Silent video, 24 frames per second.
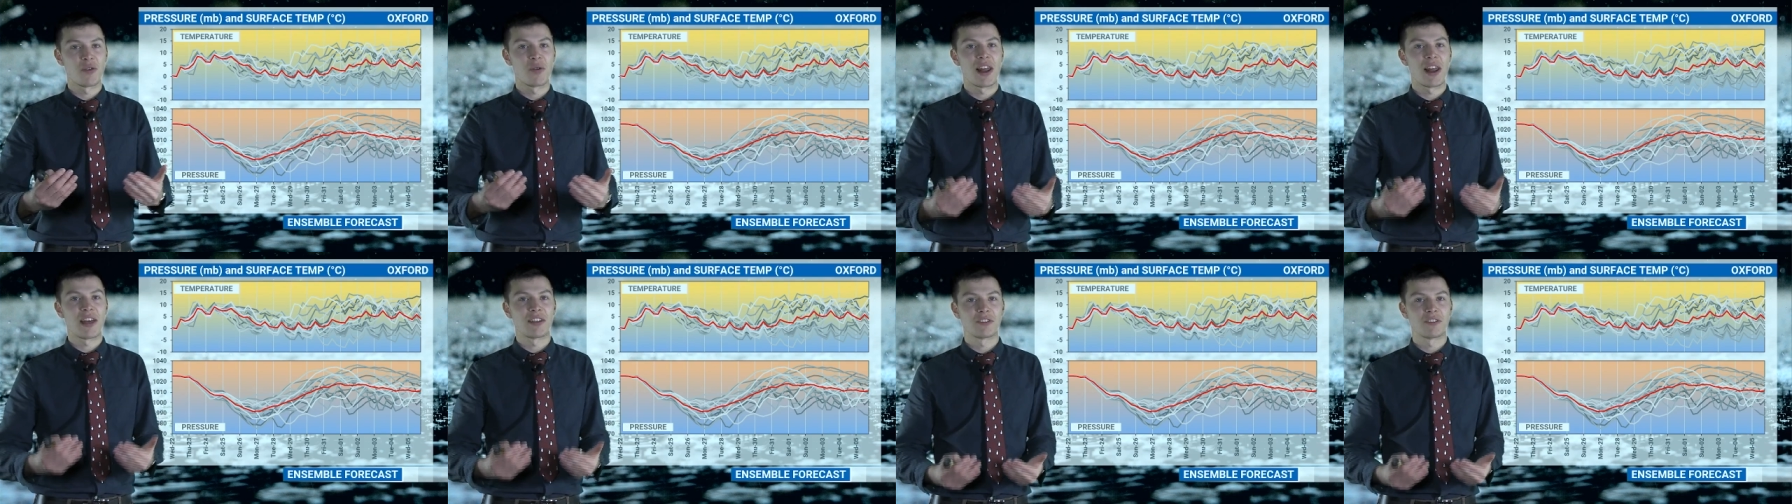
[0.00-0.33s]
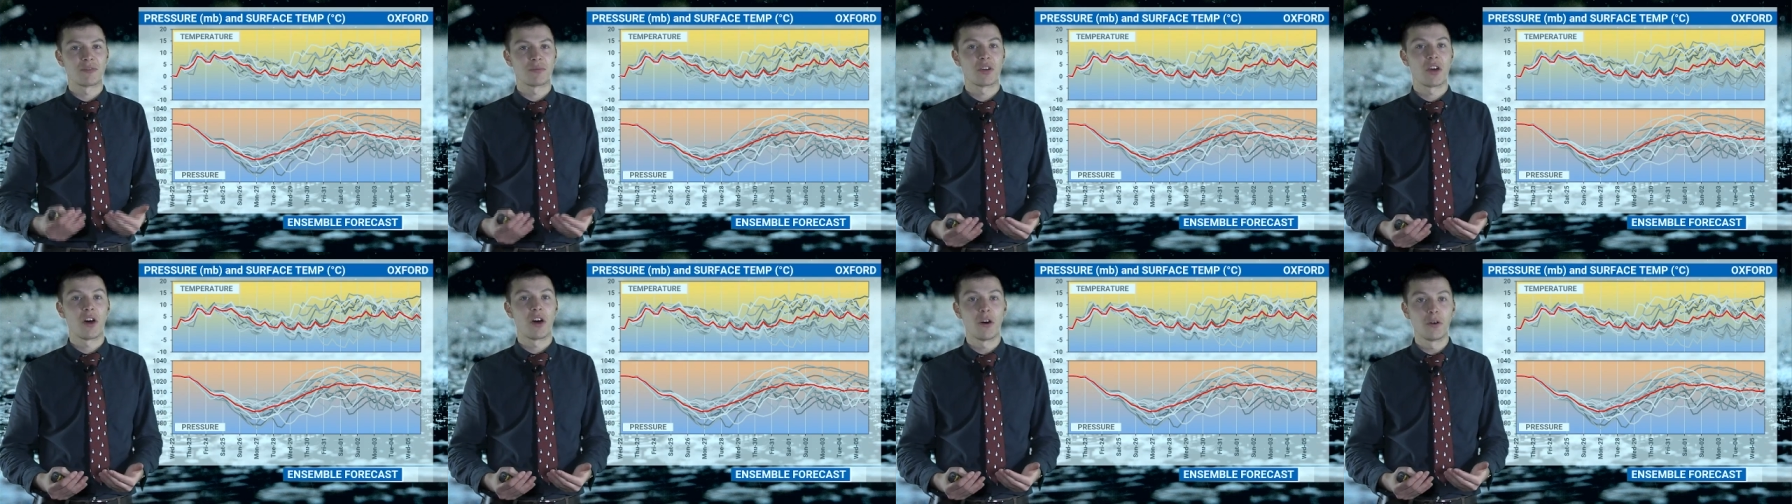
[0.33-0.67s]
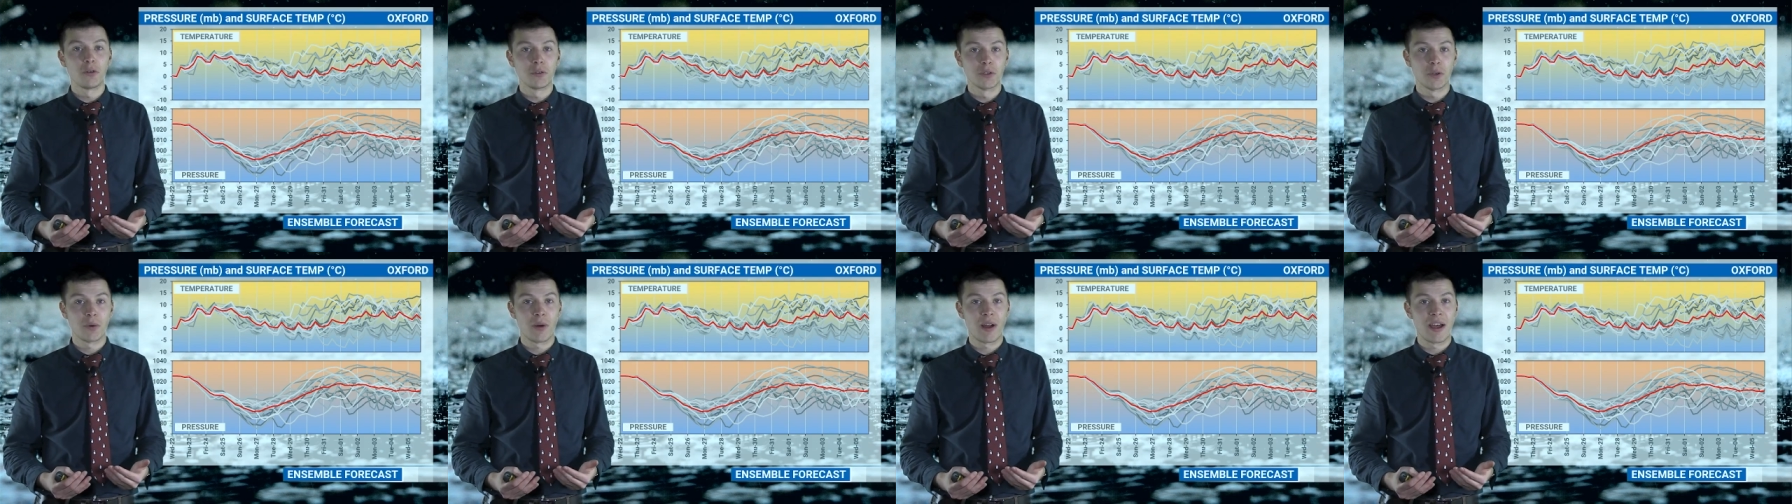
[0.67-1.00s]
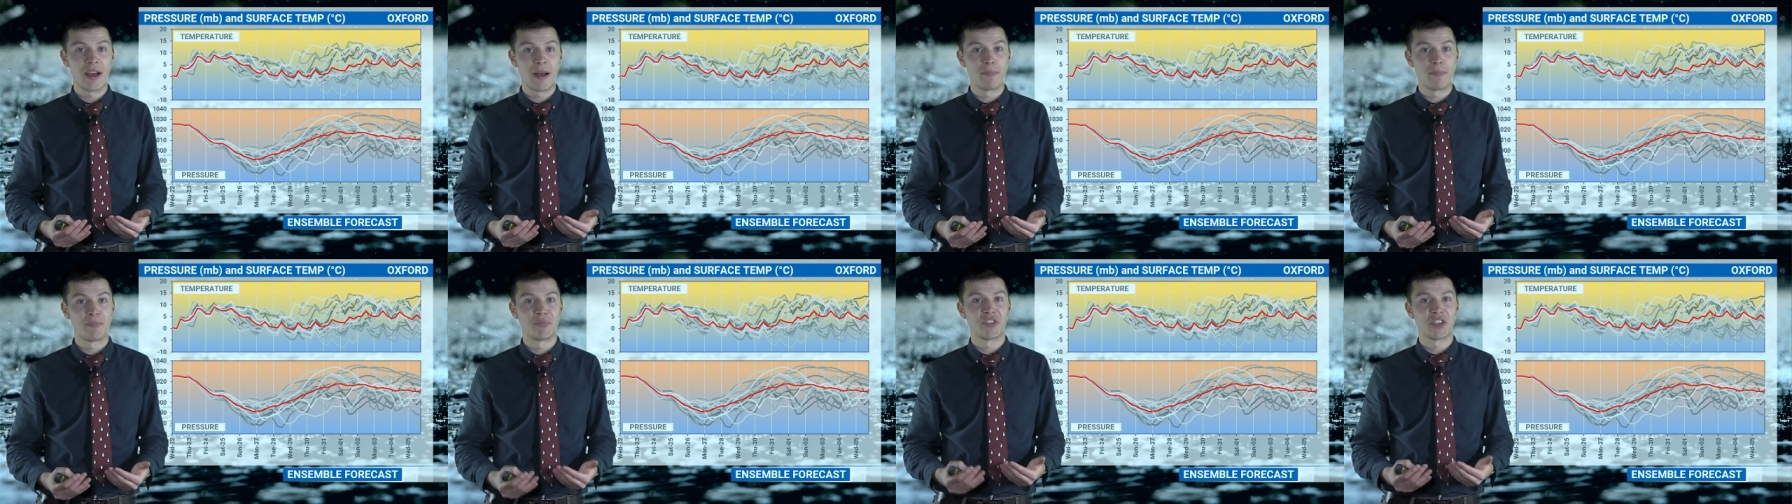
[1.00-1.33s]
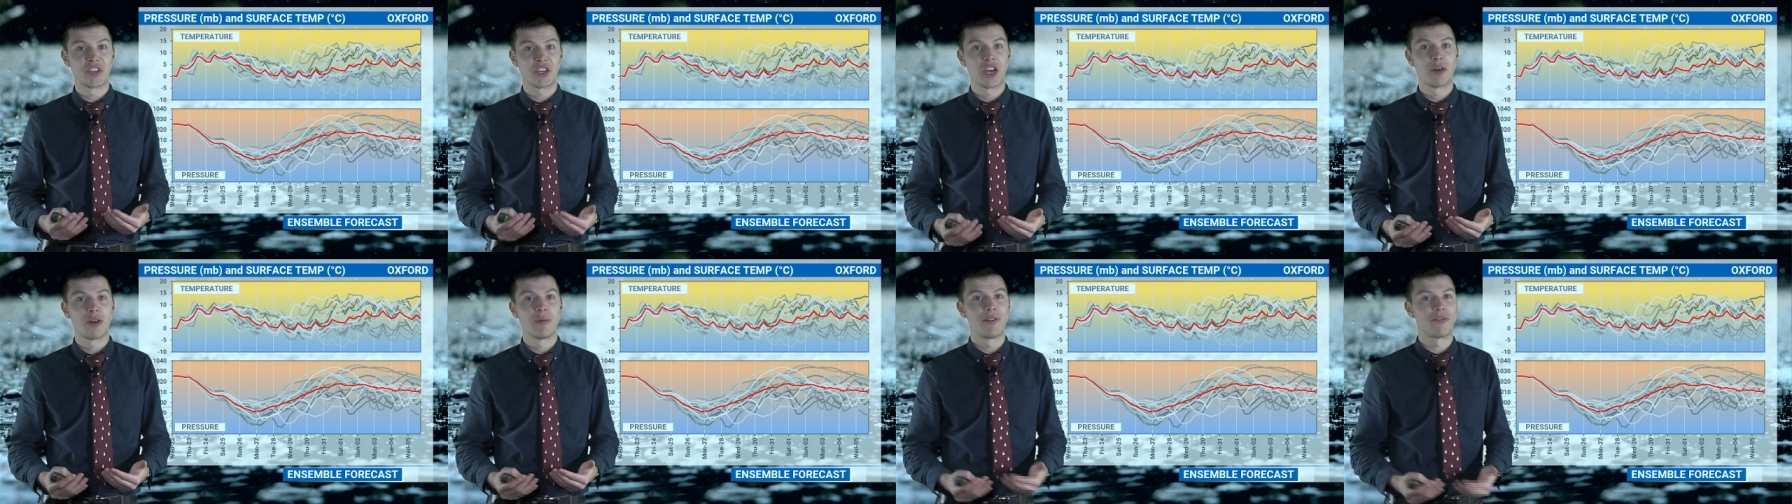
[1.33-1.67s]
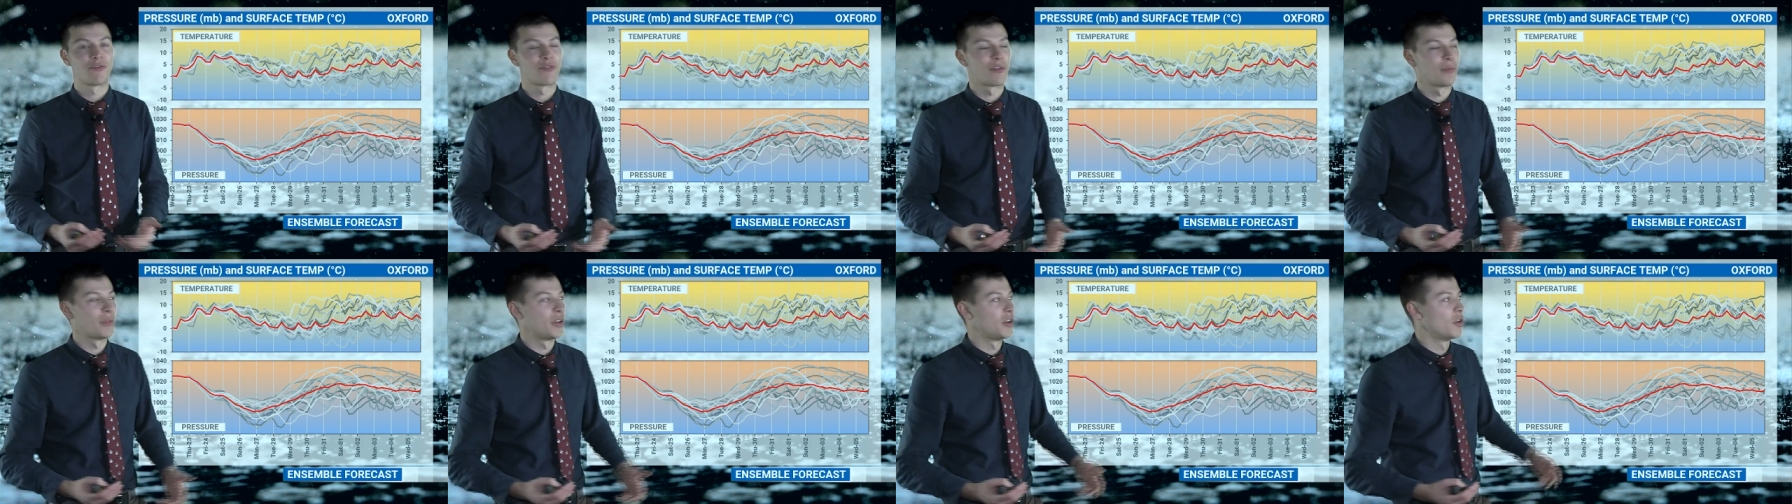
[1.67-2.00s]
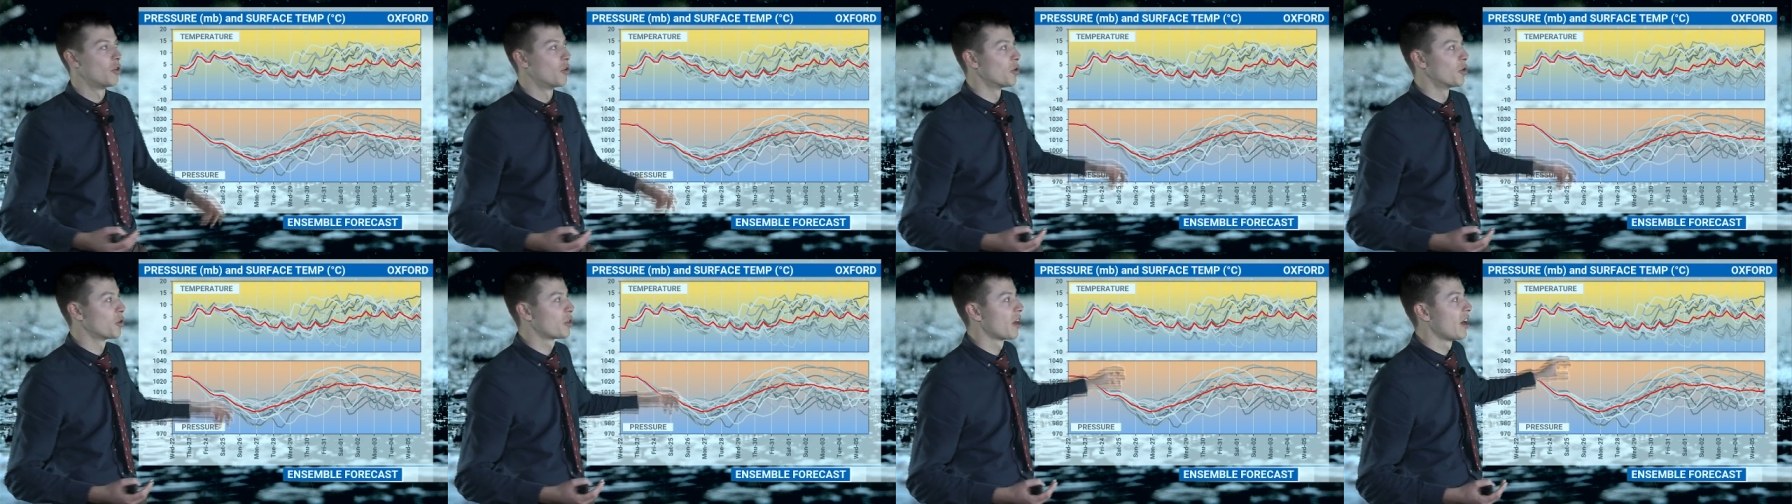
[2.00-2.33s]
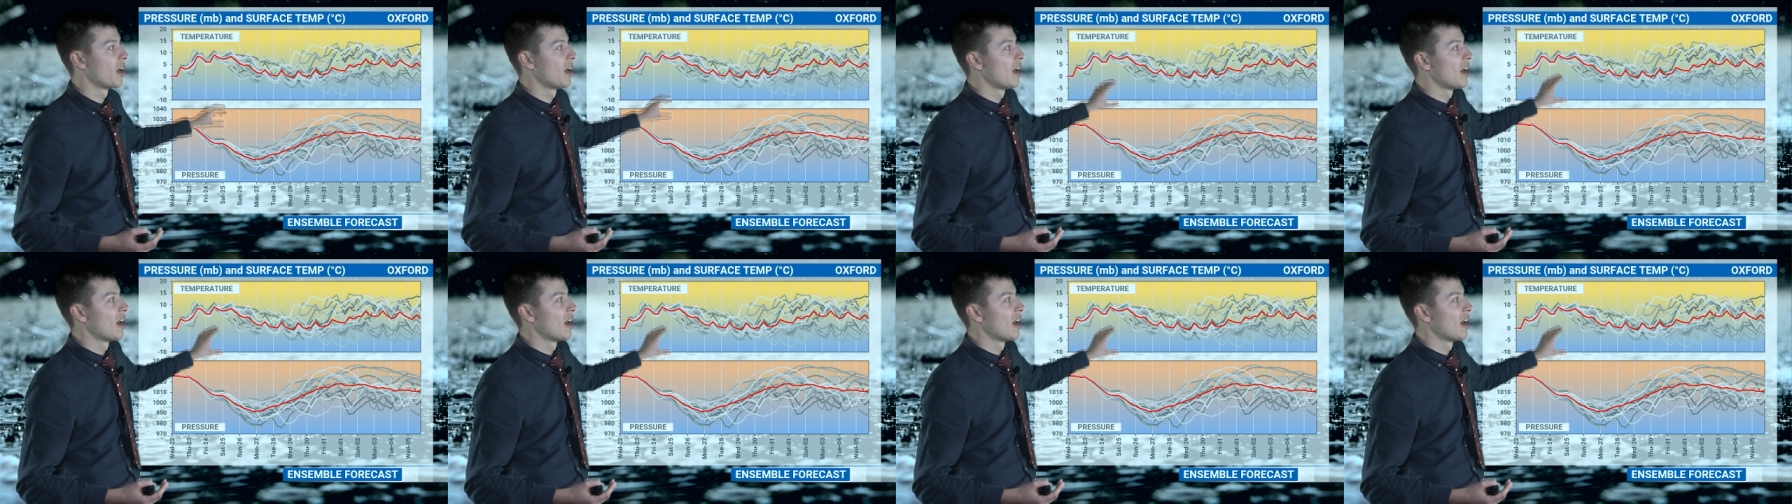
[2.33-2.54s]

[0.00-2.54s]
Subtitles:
to allow some colder air to come in from the north.